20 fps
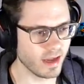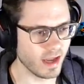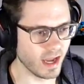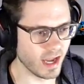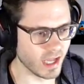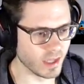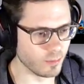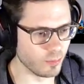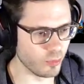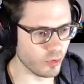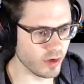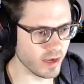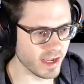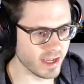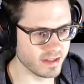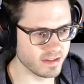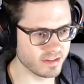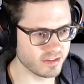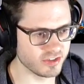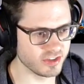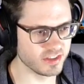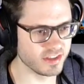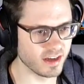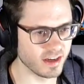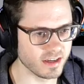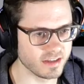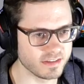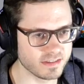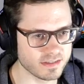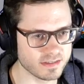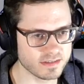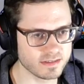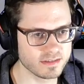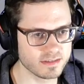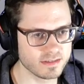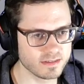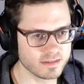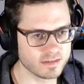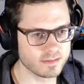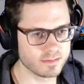I had Brienne, she died.
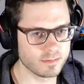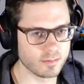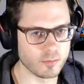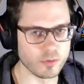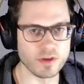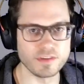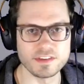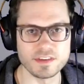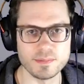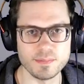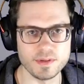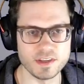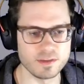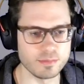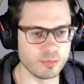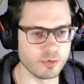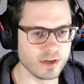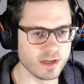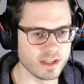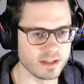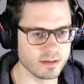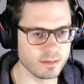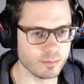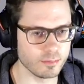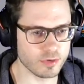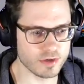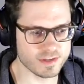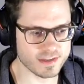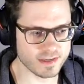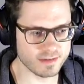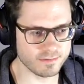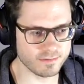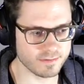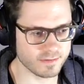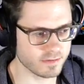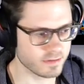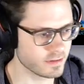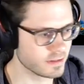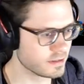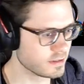Rest in peace, Brienne. Press
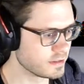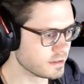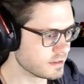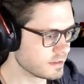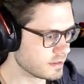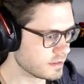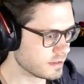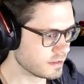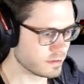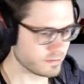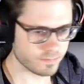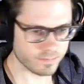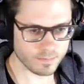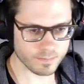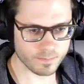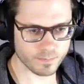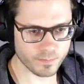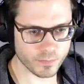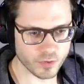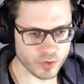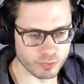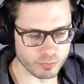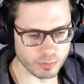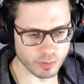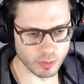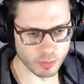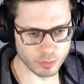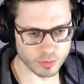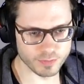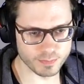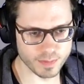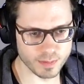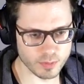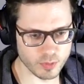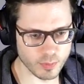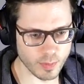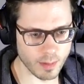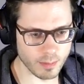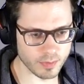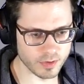F. You will always be
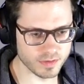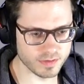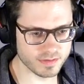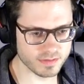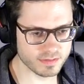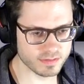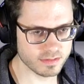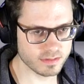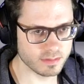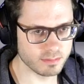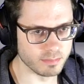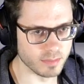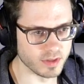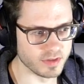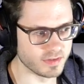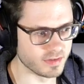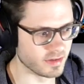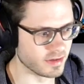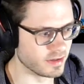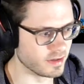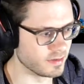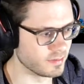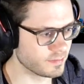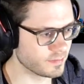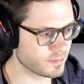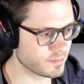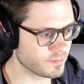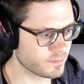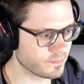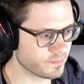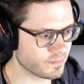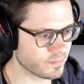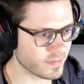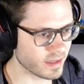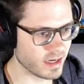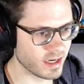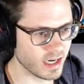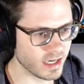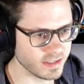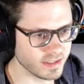remembered, but uh,
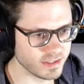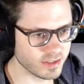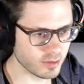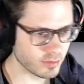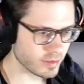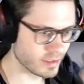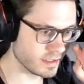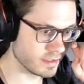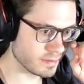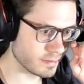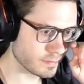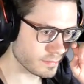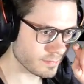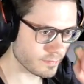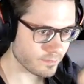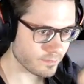had it already.